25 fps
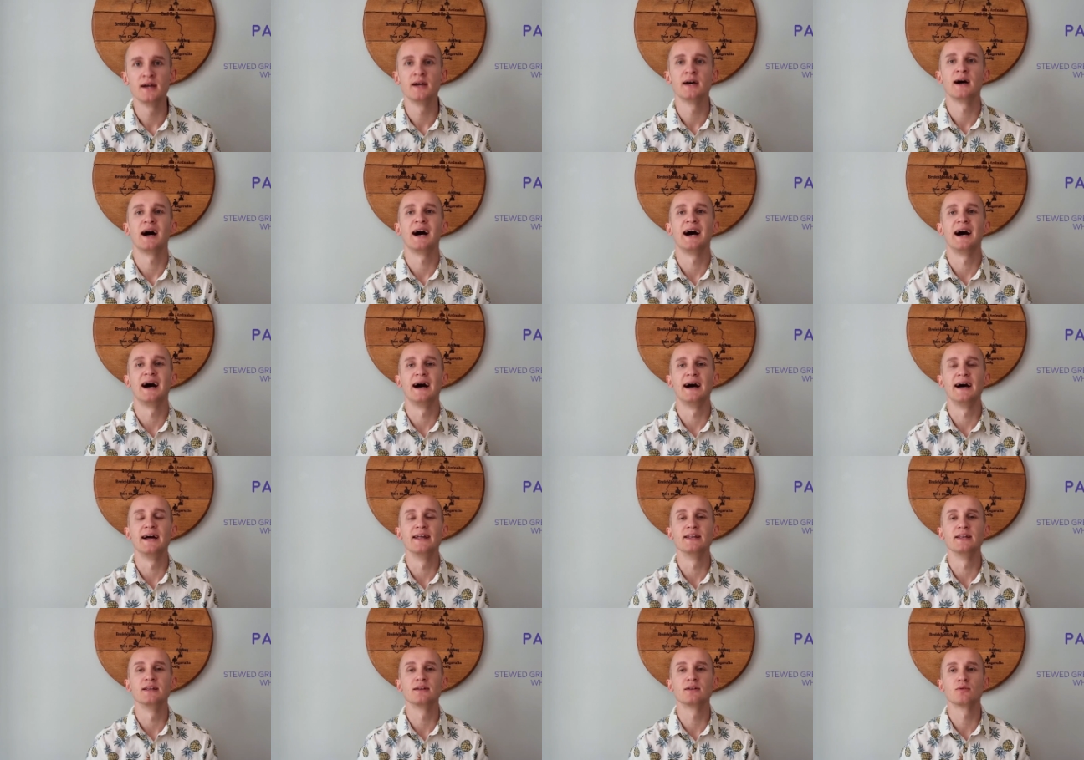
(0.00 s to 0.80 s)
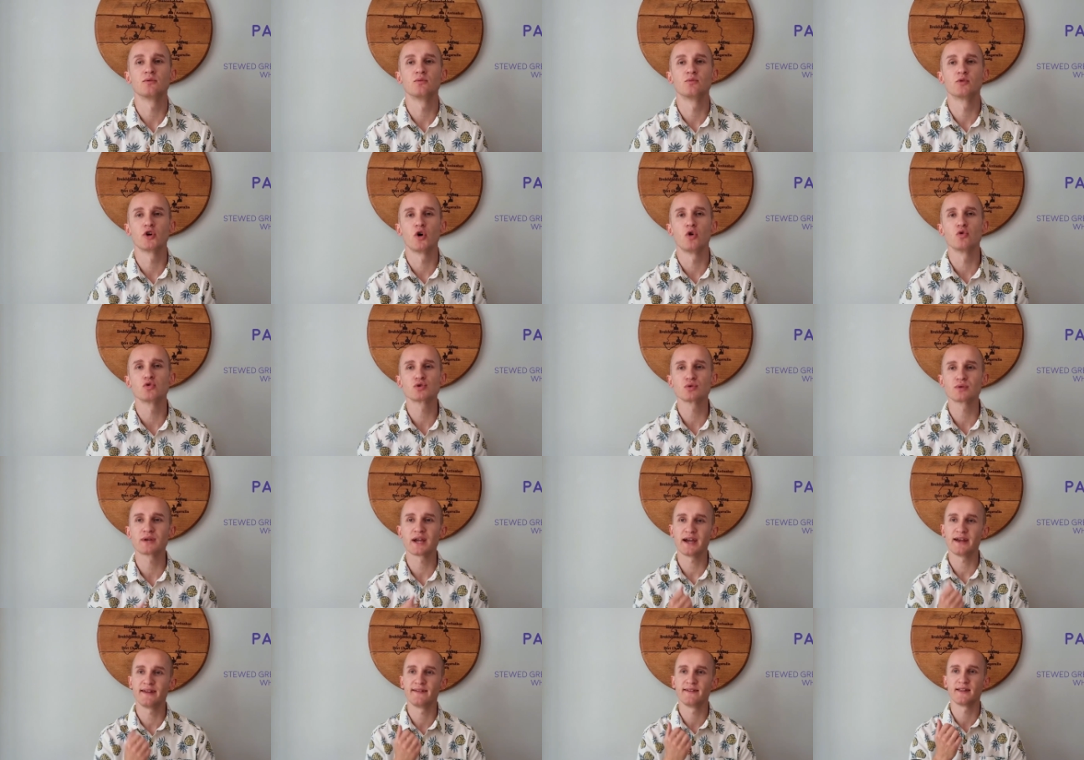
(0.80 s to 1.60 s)
and we're also
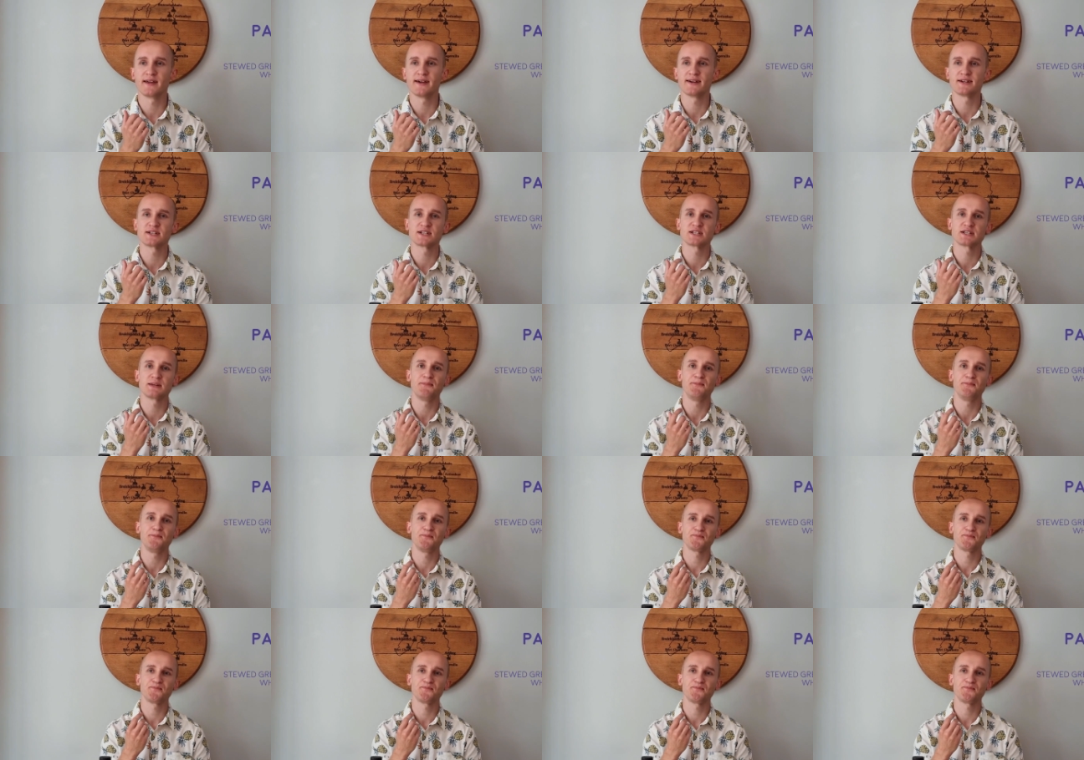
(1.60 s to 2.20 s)
getting this